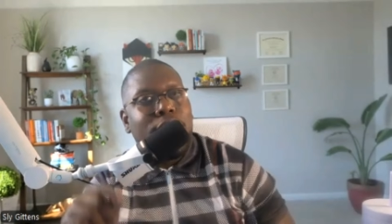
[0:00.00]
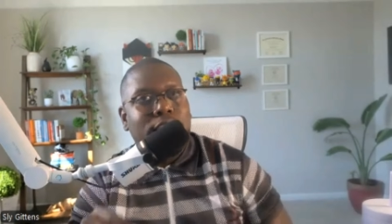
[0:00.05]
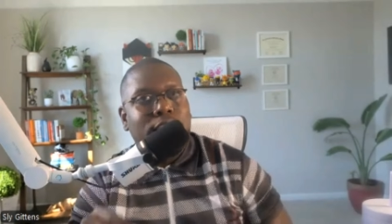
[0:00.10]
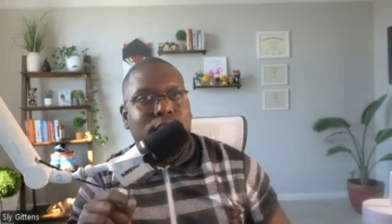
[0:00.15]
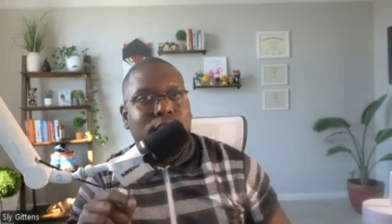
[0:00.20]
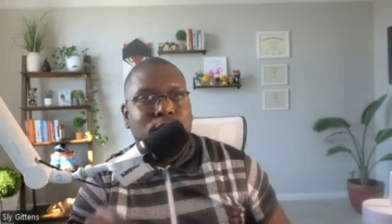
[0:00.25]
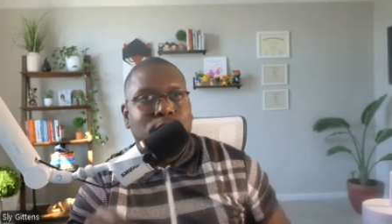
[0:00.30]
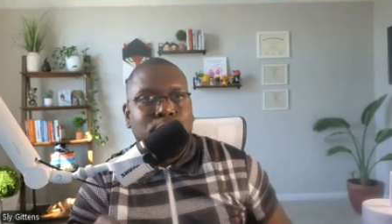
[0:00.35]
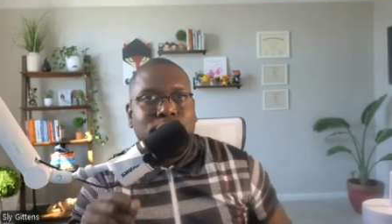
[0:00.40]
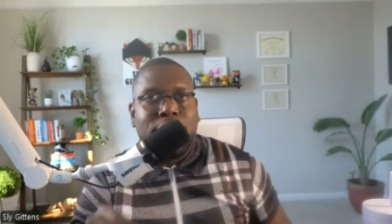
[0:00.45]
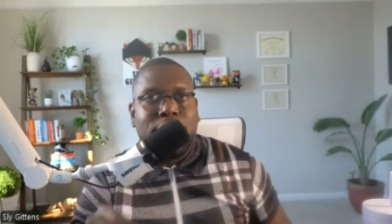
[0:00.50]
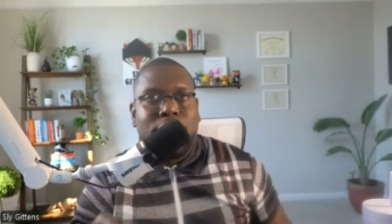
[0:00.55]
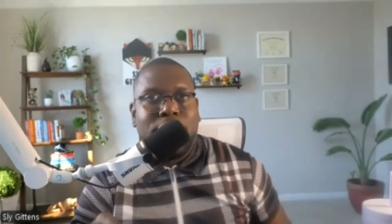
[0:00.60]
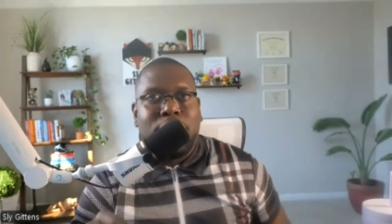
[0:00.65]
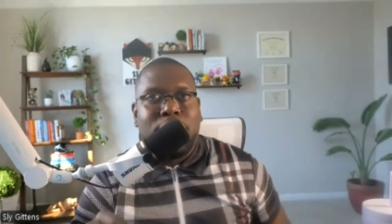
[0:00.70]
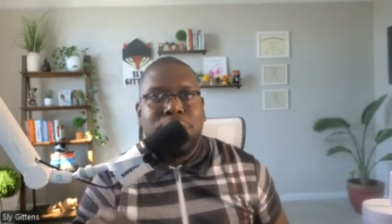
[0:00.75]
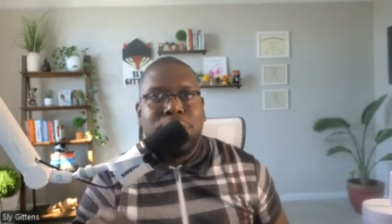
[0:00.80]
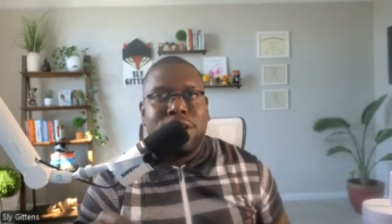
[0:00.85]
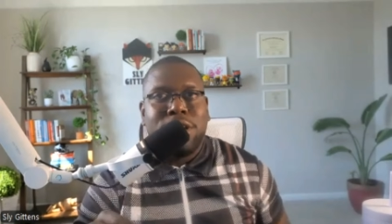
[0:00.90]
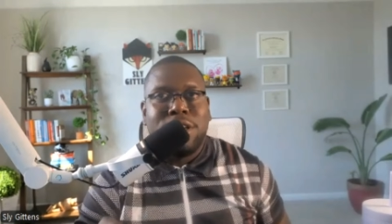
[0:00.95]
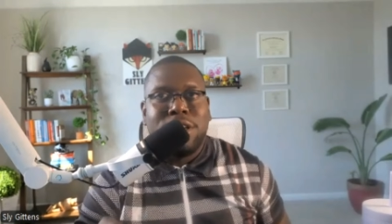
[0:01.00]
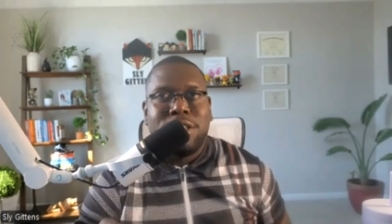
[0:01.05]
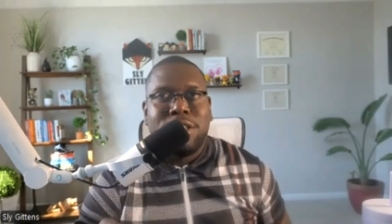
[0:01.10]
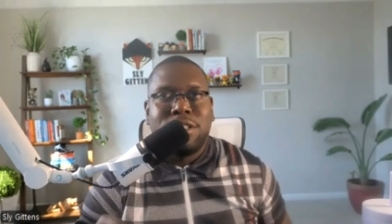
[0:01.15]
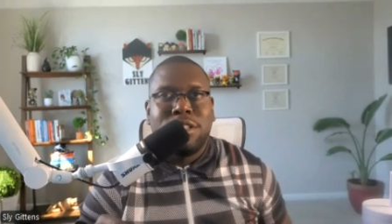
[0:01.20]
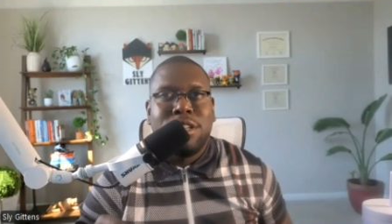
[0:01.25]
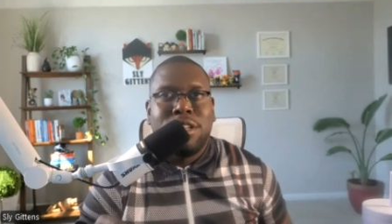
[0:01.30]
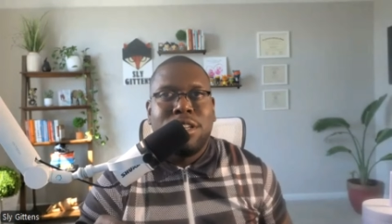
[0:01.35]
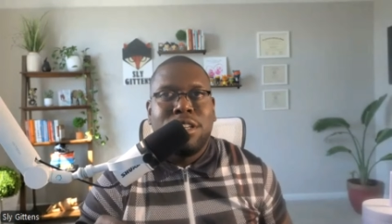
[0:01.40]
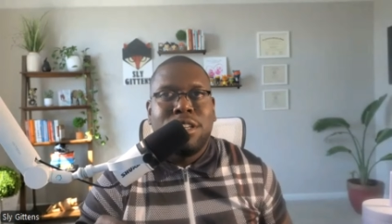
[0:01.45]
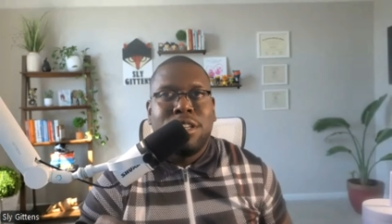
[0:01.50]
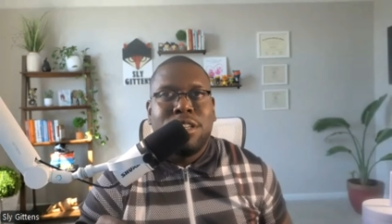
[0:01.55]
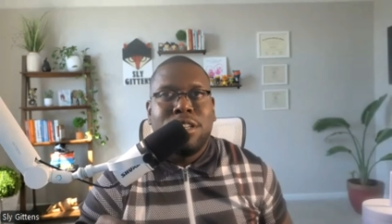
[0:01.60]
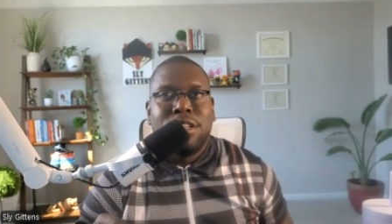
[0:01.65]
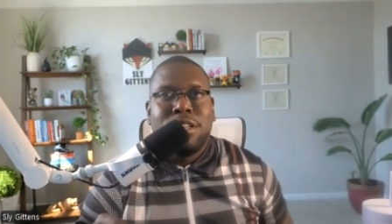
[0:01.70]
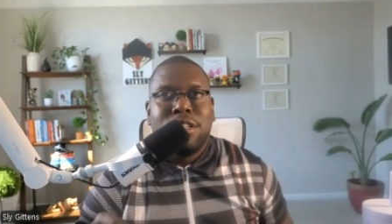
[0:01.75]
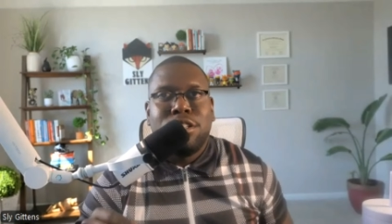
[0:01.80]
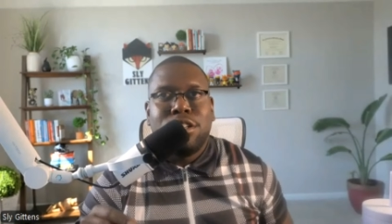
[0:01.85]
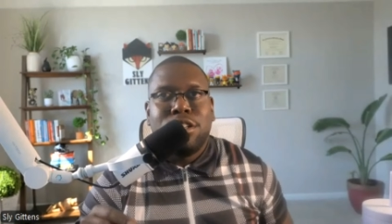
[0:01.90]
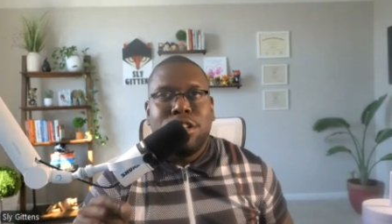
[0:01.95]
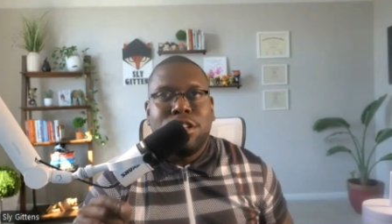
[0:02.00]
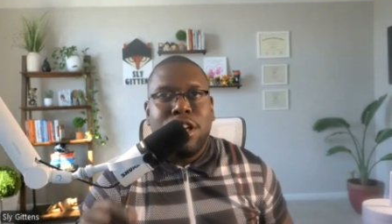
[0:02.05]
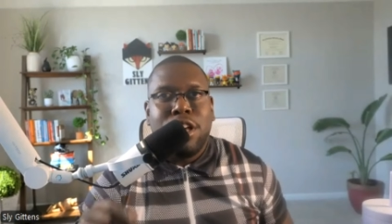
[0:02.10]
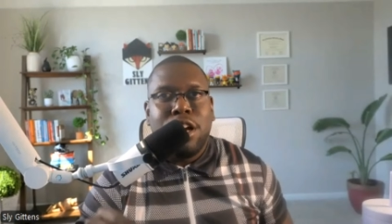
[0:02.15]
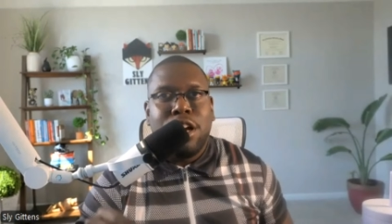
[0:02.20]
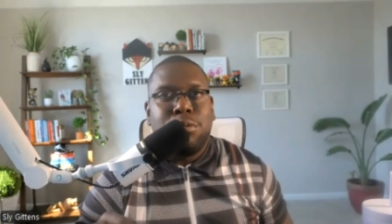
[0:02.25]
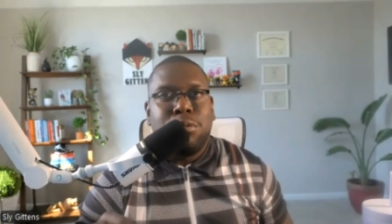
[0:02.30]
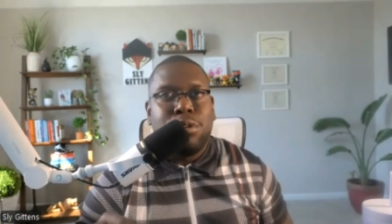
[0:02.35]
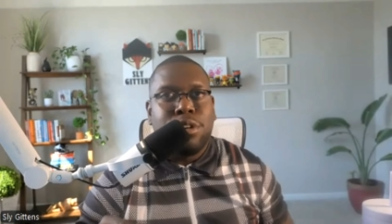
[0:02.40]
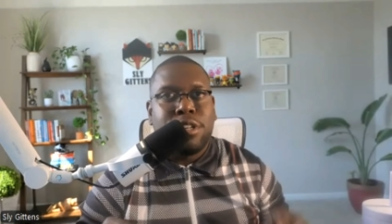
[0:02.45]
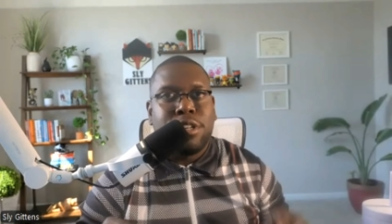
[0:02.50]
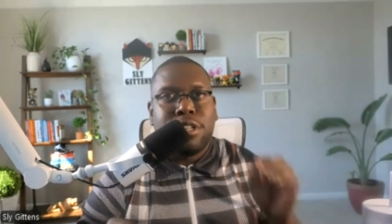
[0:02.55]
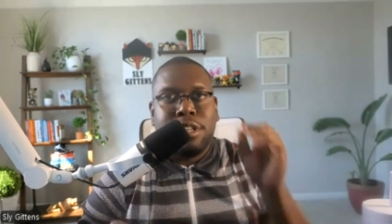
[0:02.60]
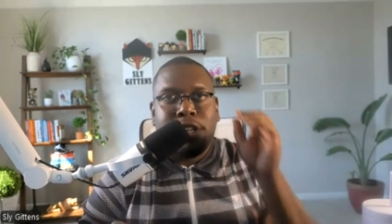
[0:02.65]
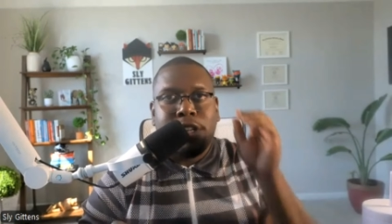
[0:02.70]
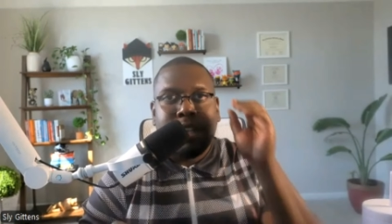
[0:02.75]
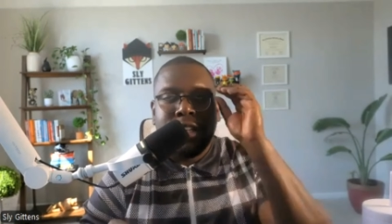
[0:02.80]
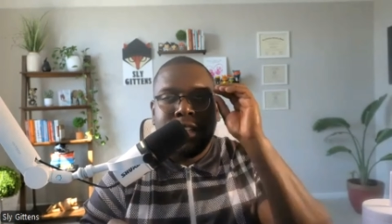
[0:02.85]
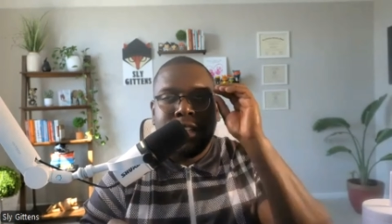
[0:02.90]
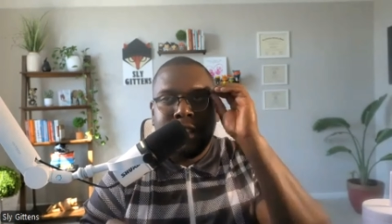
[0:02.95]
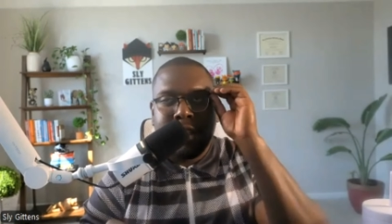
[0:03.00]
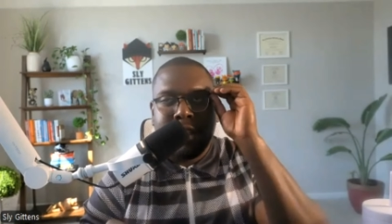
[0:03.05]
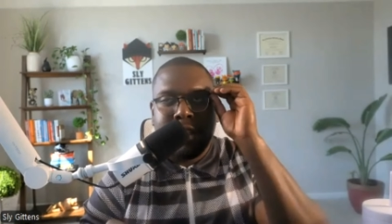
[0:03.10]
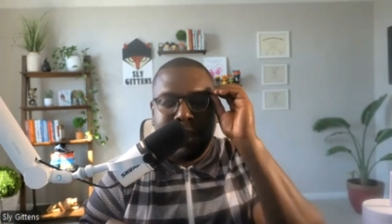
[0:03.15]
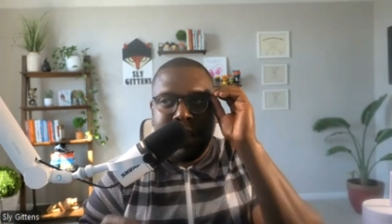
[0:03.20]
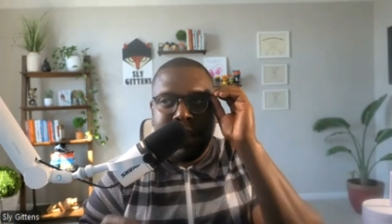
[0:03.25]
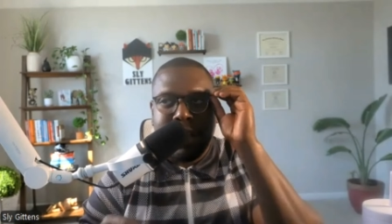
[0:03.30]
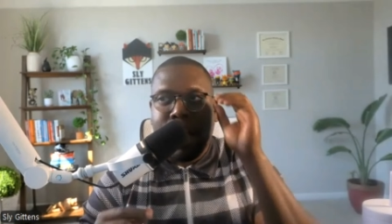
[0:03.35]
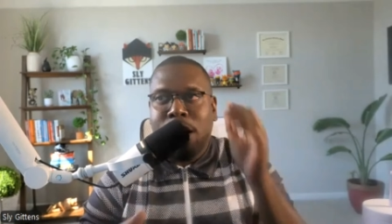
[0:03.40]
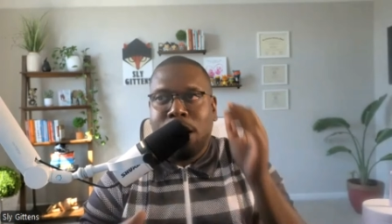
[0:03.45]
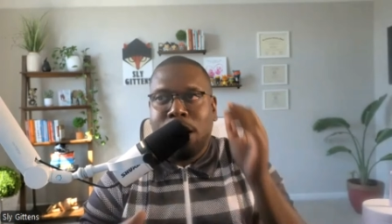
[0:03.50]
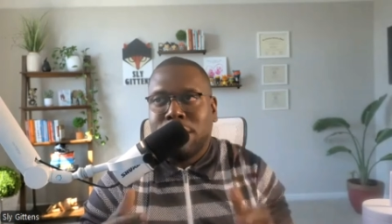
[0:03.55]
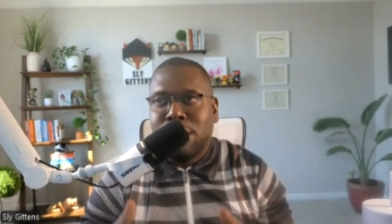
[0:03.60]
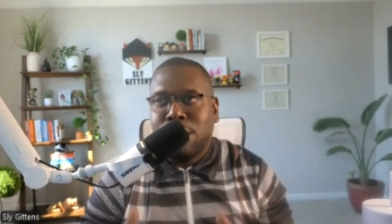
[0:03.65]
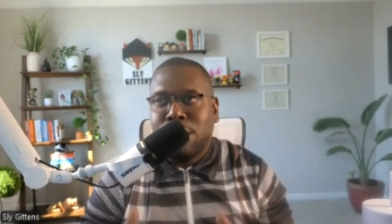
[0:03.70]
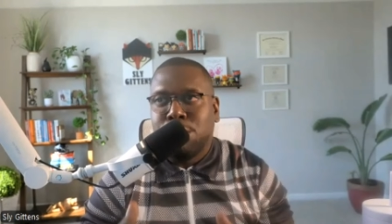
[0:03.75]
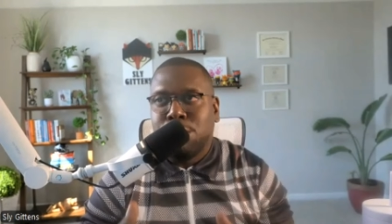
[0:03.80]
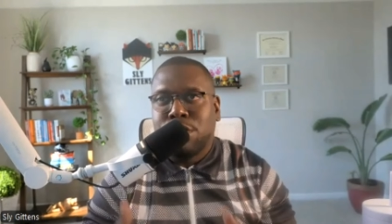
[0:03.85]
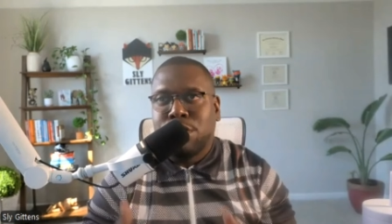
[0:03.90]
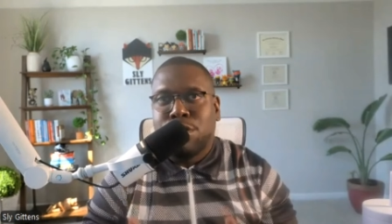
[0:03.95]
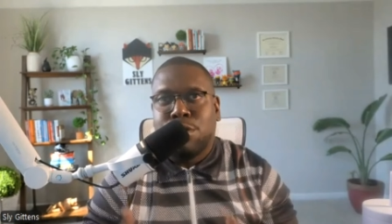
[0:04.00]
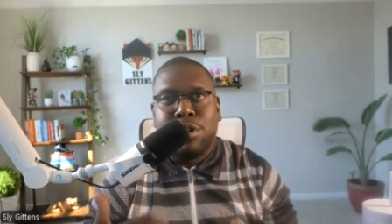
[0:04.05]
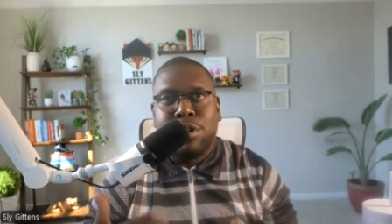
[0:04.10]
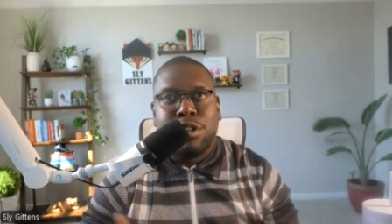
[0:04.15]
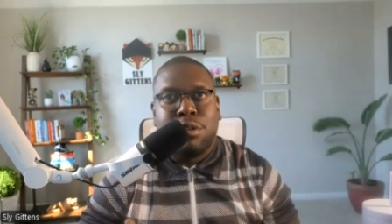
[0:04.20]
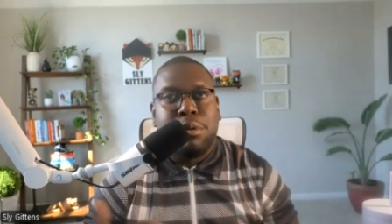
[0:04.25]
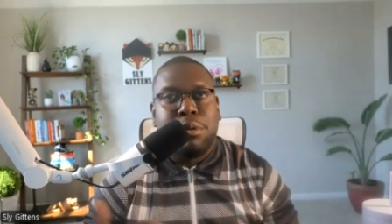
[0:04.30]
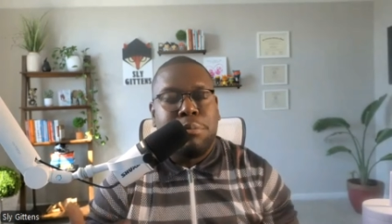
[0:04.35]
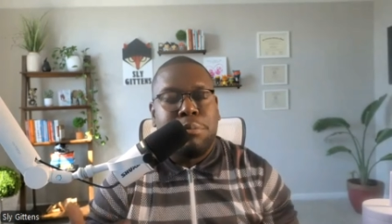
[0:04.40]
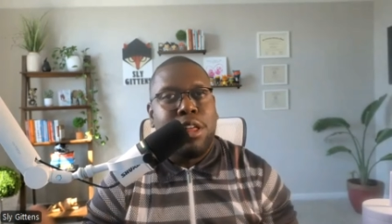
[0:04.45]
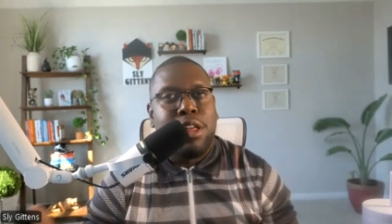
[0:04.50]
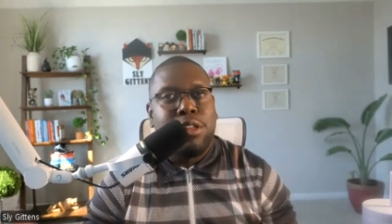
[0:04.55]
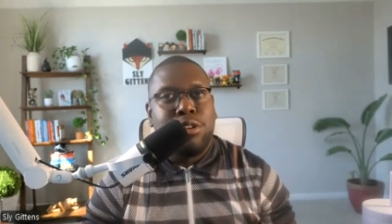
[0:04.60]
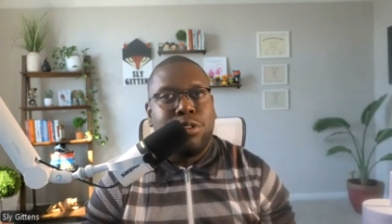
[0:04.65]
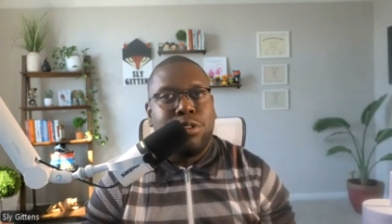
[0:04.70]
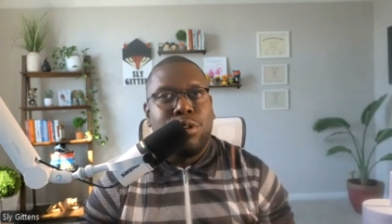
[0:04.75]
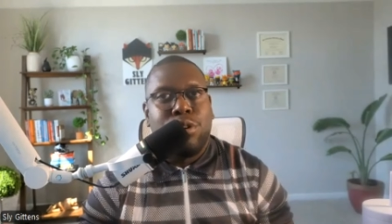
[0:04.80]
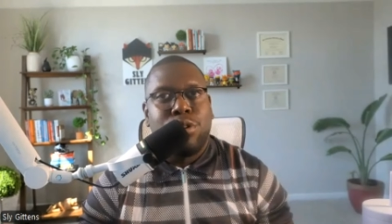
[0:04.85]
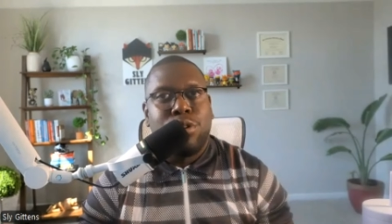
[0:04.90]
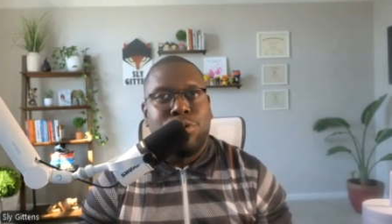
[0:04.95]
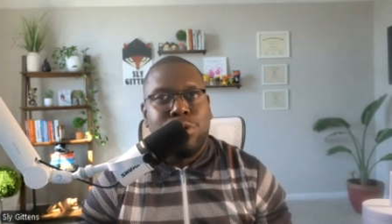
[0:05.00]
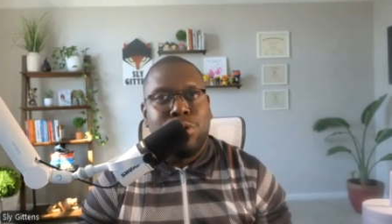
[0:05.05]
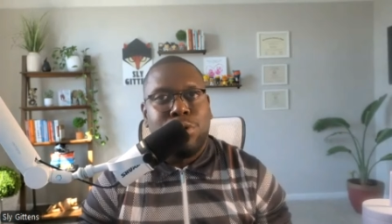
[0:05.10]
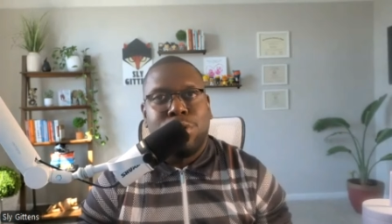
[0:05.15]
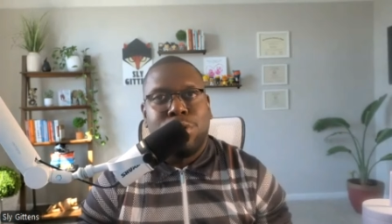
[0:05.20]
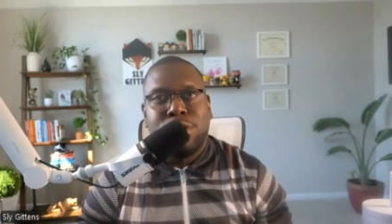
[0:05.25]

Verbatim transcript: with that because your network is exactly what's going to propel you going forward.